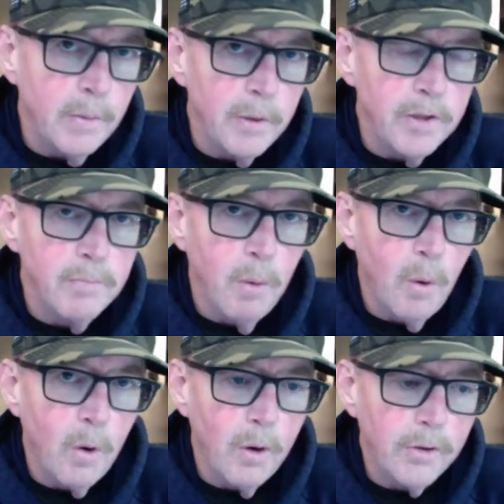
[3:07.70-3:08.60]
was
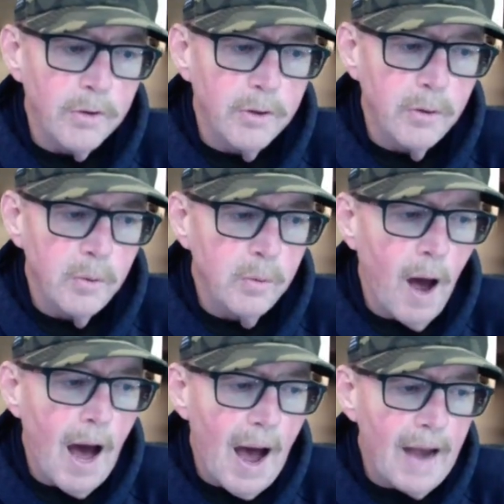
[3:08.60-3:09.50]
more two
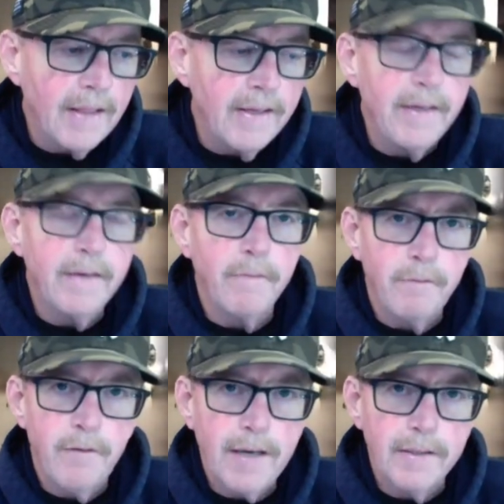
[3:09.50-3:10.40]
highly
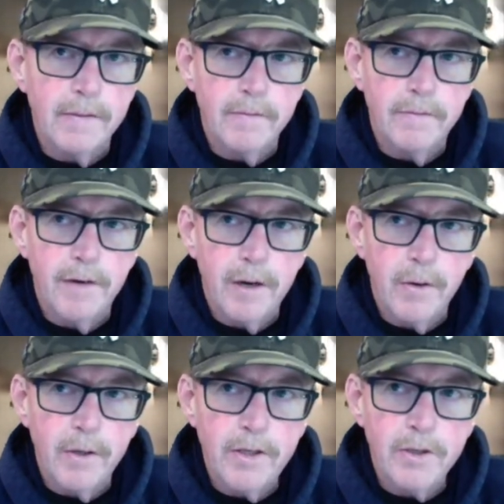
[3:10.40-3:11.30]
effective,
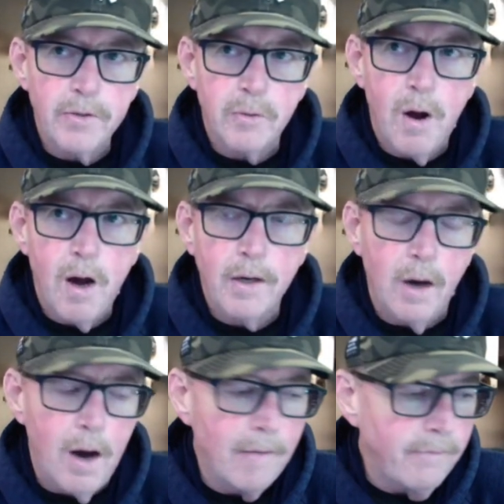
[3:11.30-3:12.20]
very strong
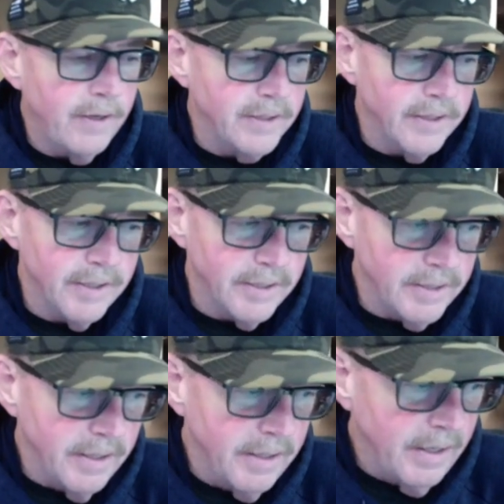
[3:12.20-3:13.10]
offenses
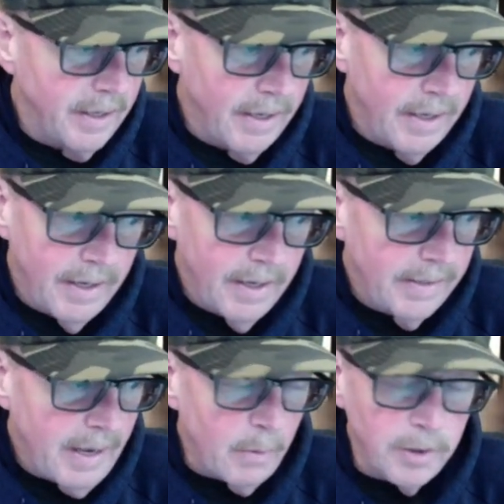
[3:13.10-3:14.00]

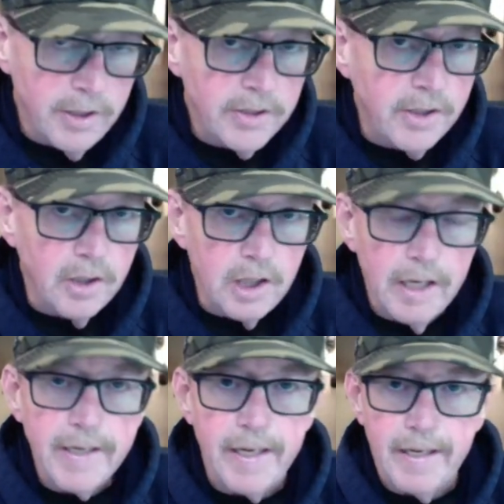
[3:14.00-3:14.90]
now we're just
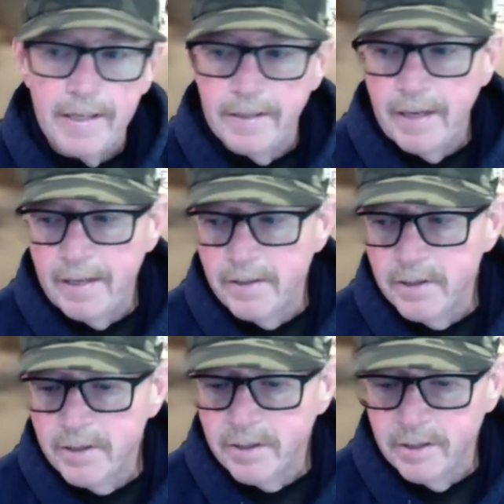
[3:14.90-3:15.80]
clicking and, and
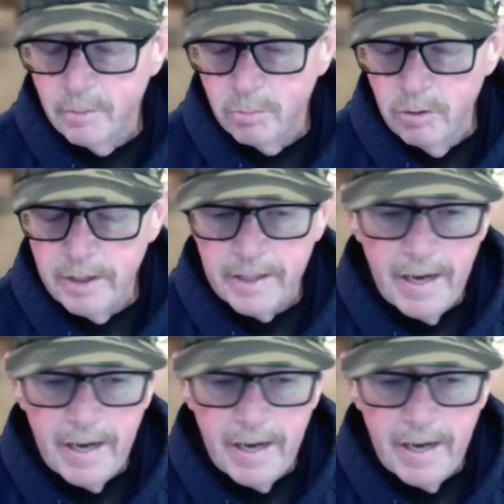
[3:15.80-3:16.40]
just really